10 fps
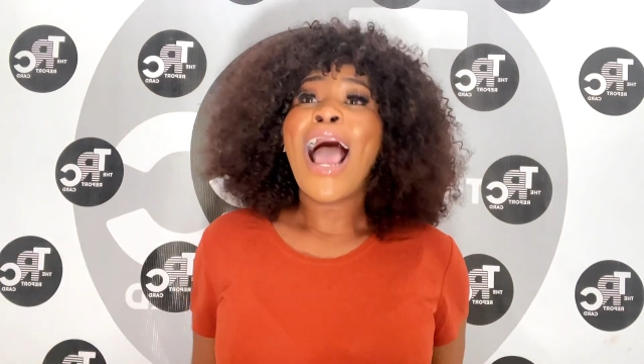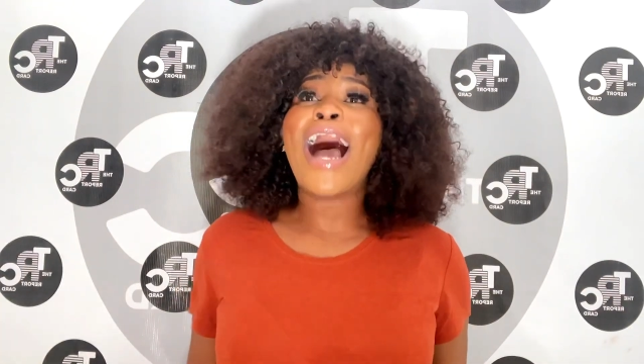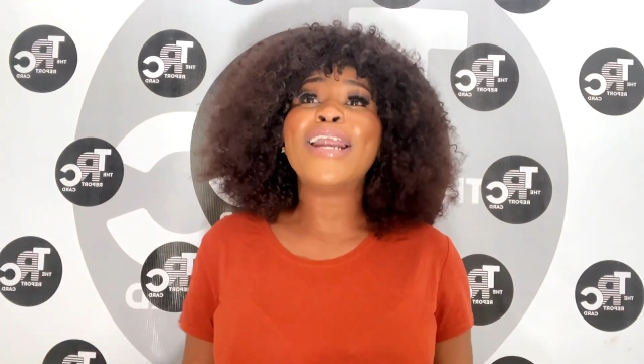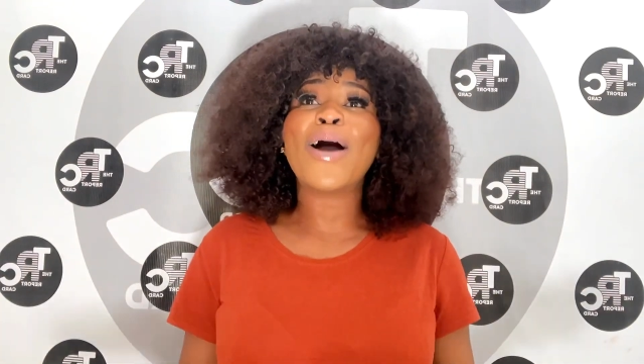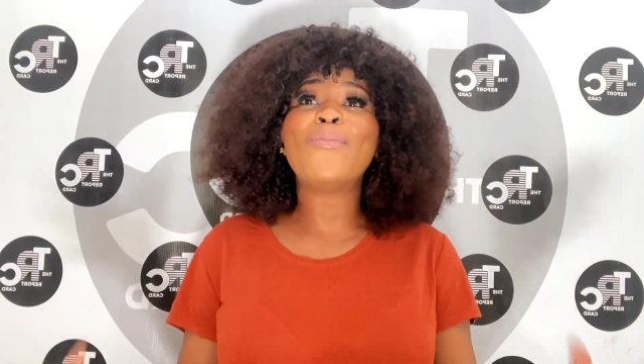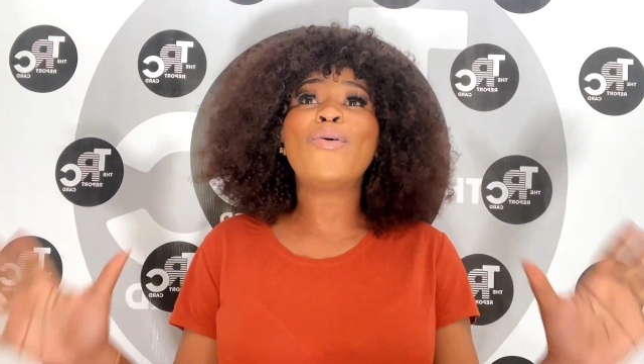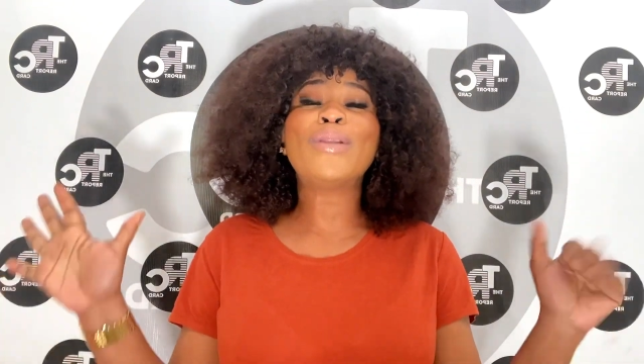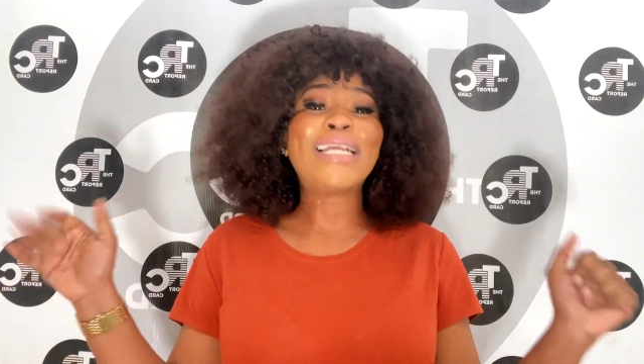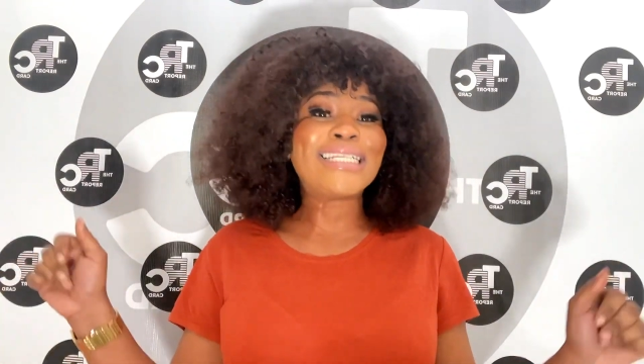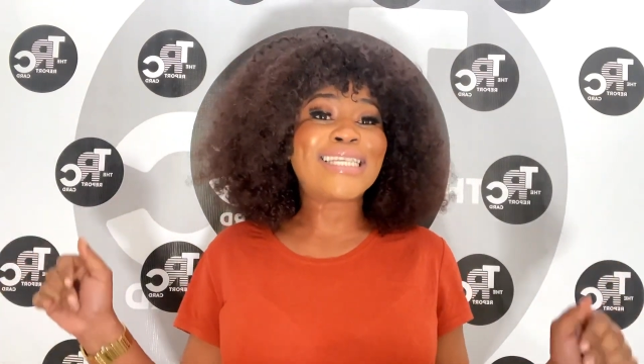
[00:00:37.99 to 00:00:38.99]
And I'm
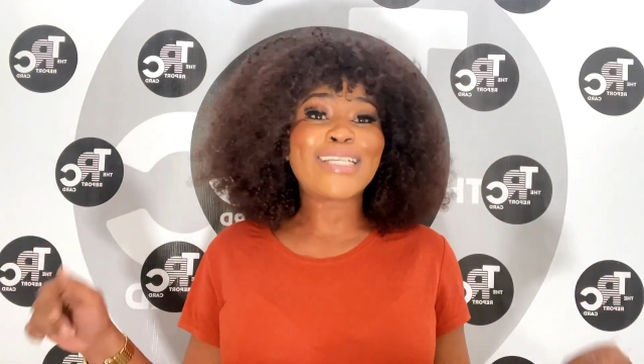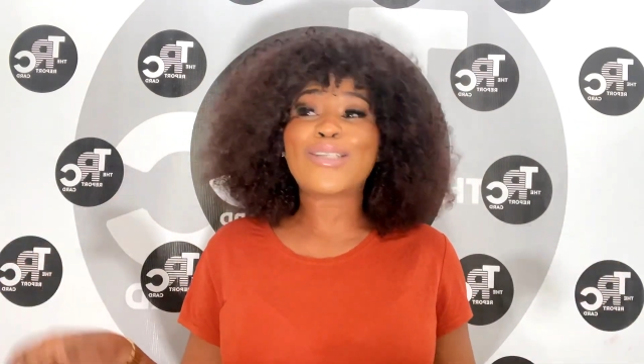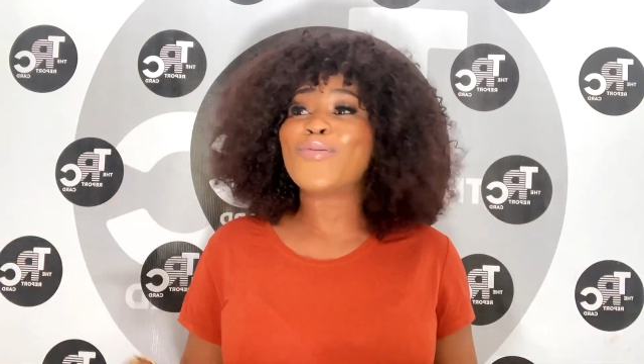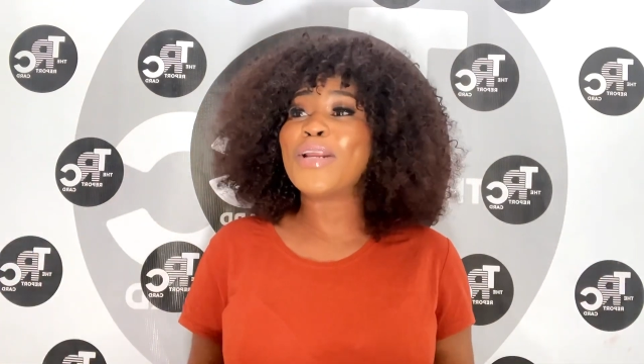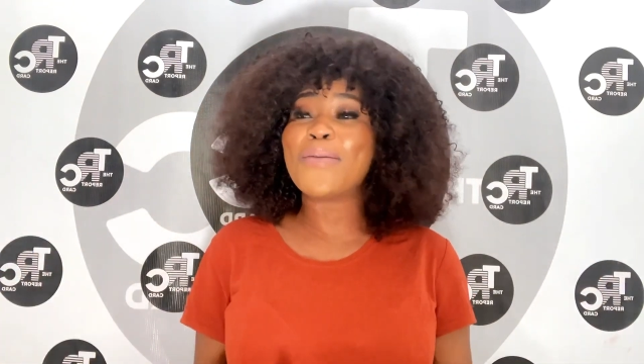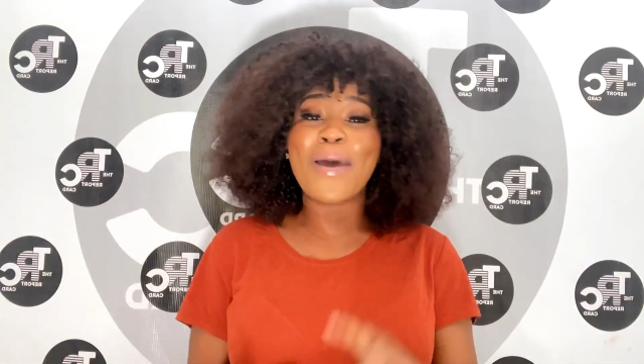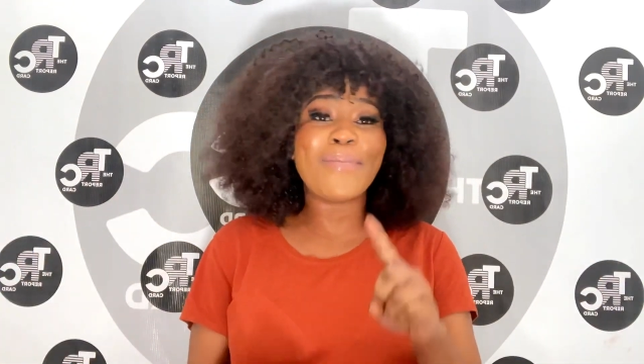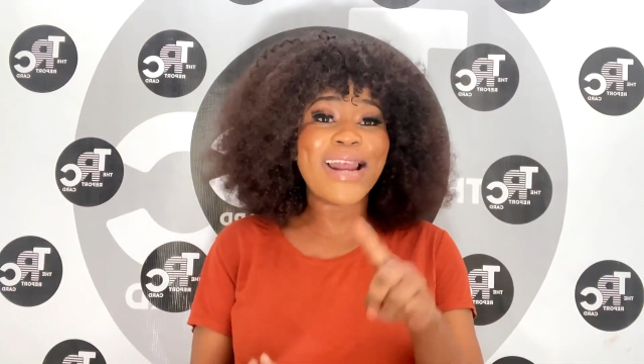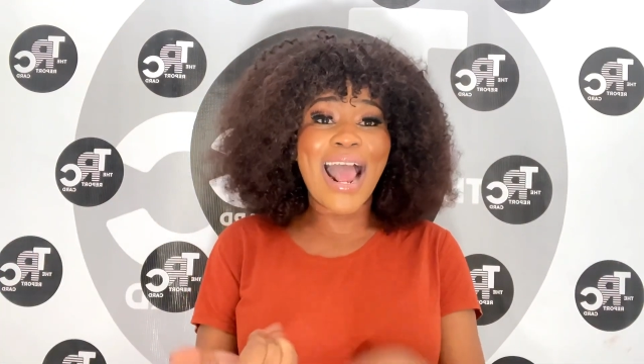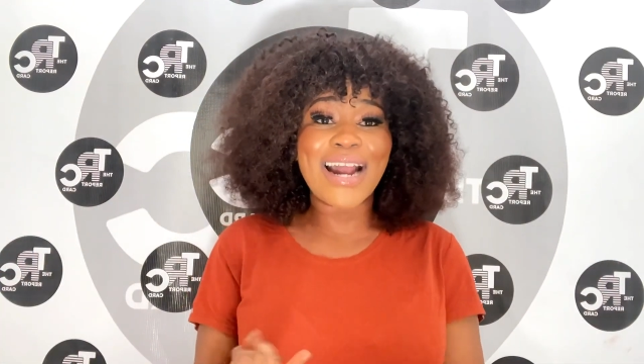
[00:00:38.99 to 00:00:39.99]
Lisa, Sweetie
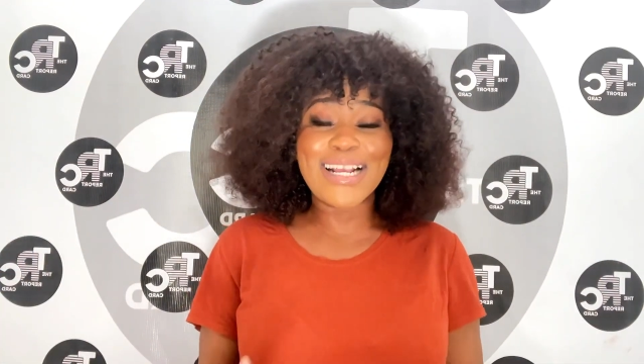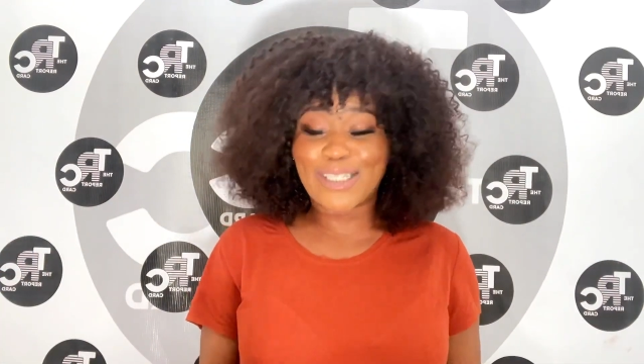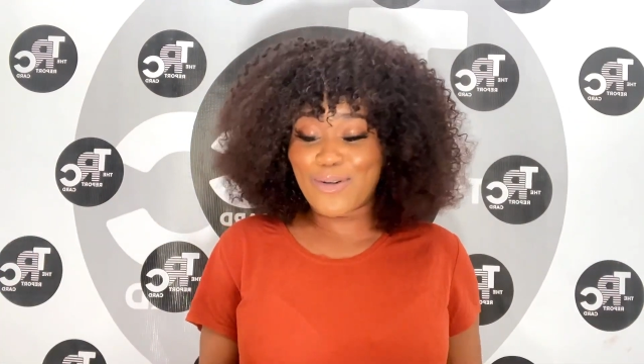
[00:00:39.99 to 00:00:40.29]
Baby Daddy,